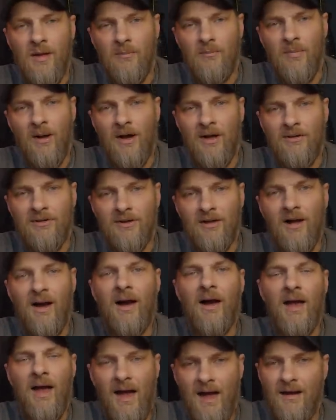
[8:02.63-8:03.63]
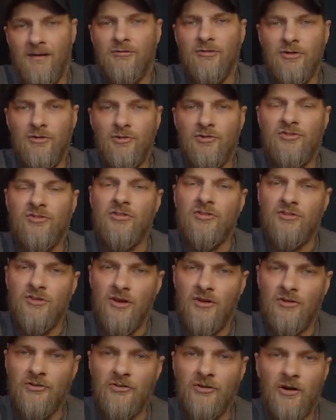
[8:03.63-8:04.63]
But I have used a
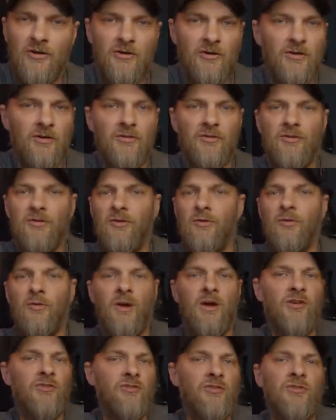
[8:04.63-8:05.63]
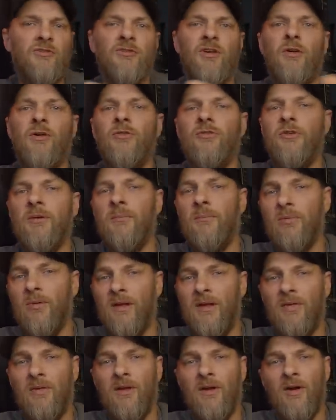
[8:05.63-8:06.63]
cell starter to raise the cells
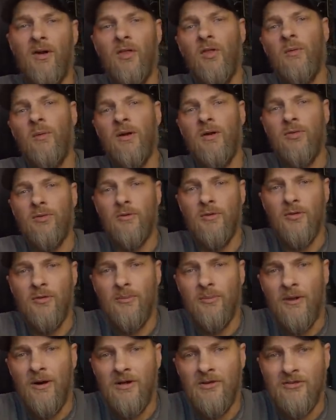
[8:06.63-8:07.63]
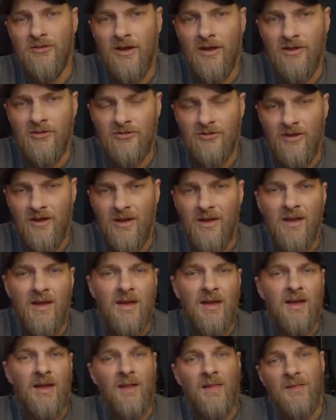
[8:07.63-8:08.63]
completely all the way through the process.
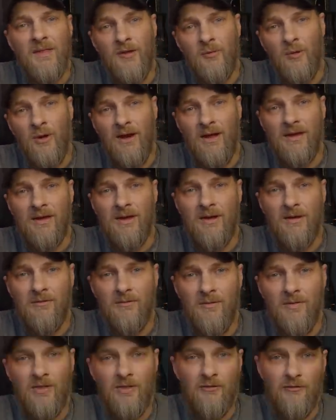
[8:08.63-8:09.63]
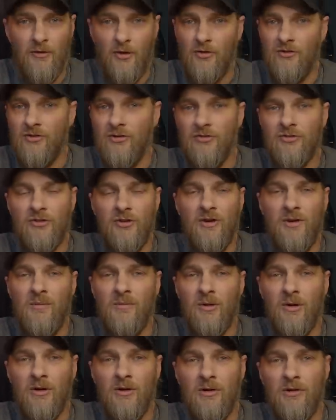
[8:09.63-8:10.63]
And then when I get a, the virgins to
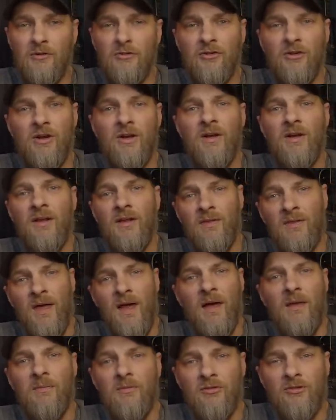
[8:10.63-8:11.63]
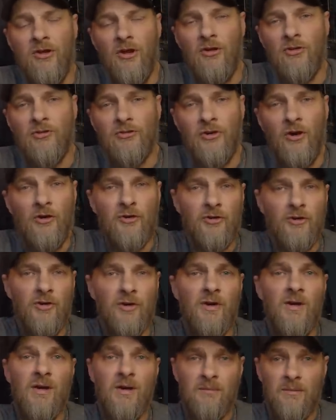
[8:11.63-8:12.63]
emerge, that cell
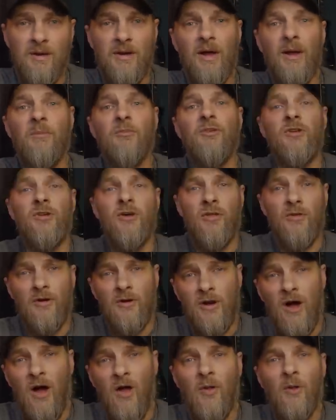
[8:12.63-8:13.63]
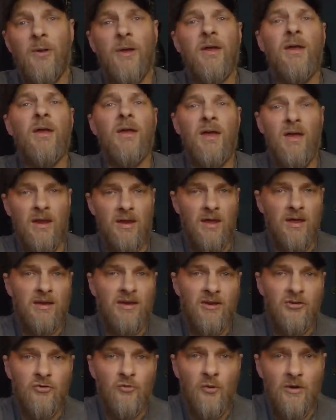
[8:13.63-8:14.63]
starter becomes another colony and it
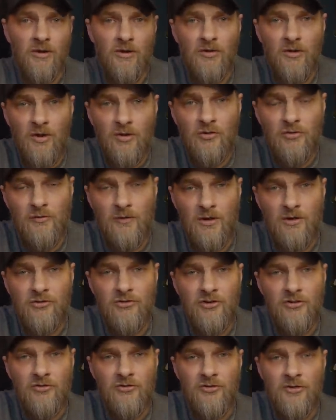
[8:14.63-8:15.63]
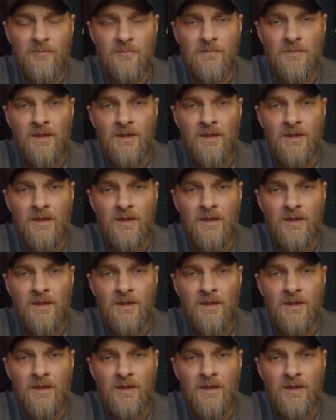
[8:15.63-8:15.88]
gets one of those virgins.